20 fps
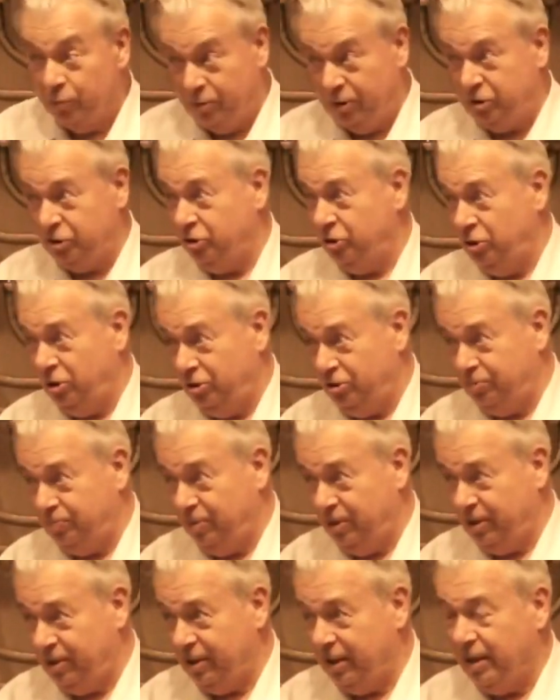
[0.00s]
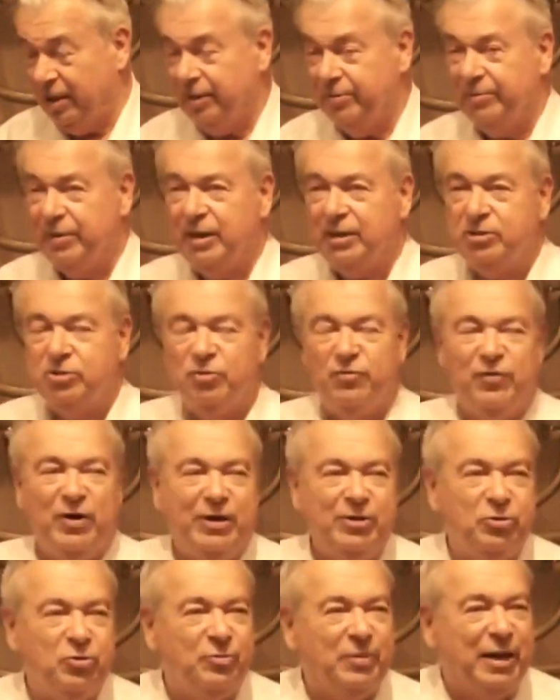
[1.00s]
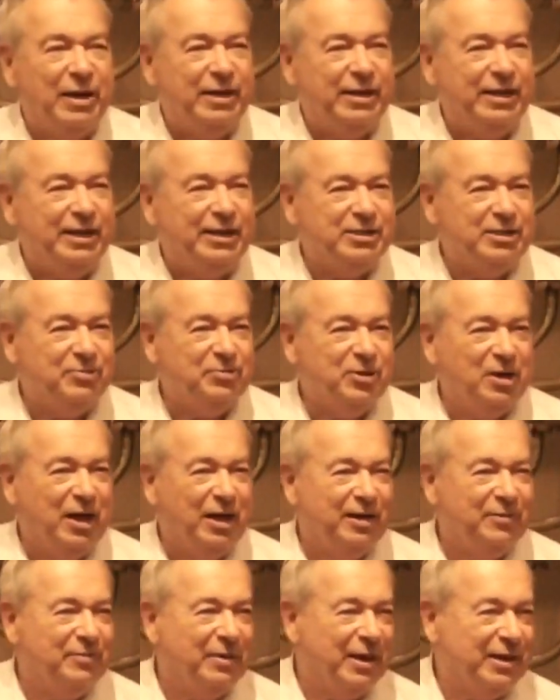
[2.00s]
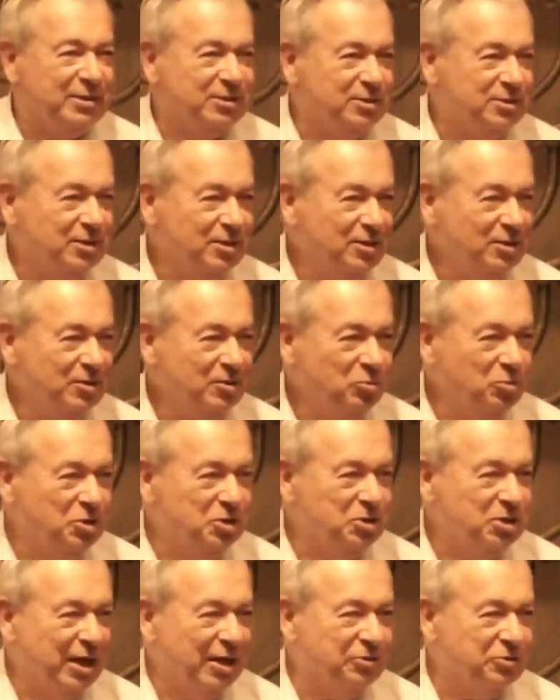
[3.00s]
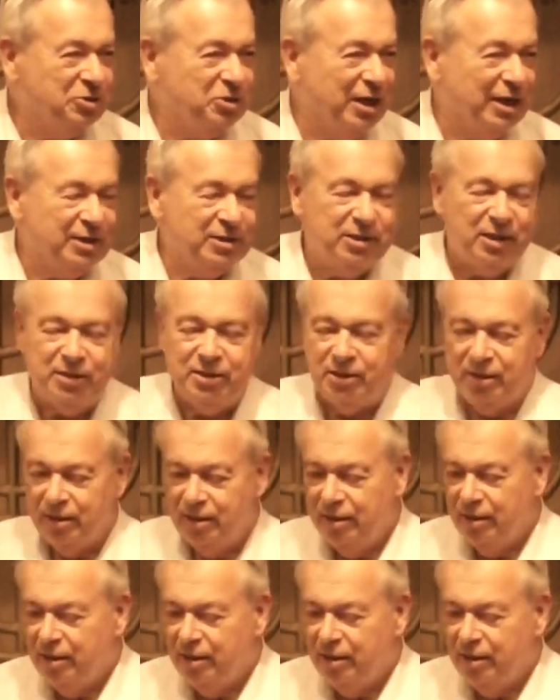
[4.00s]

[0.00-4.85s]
We preach the gospel at the High Mass. So Father O'Malley gets up at the High Mass with his Irish accent